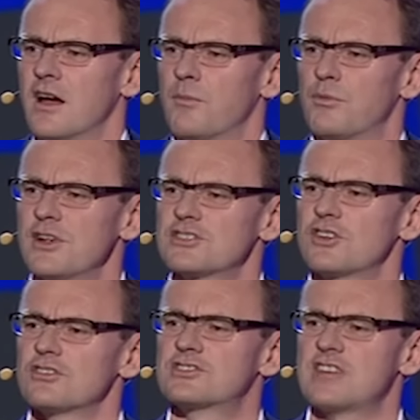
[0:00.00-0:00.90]
Britain's
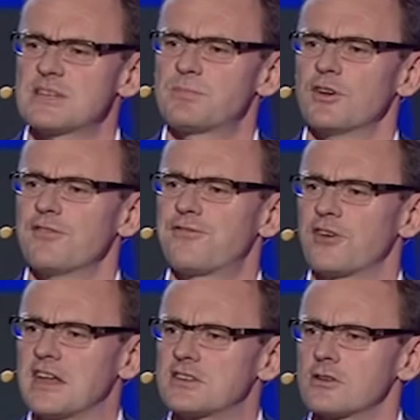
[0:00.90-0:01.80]
got desperate
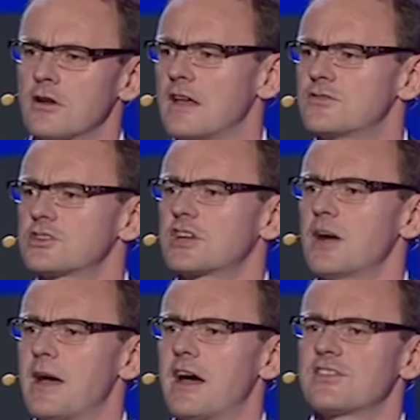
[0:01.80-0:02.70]
freaks who look like they've just come
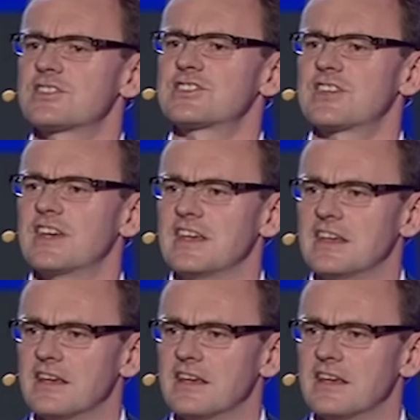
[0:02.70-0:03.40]
out of the sea.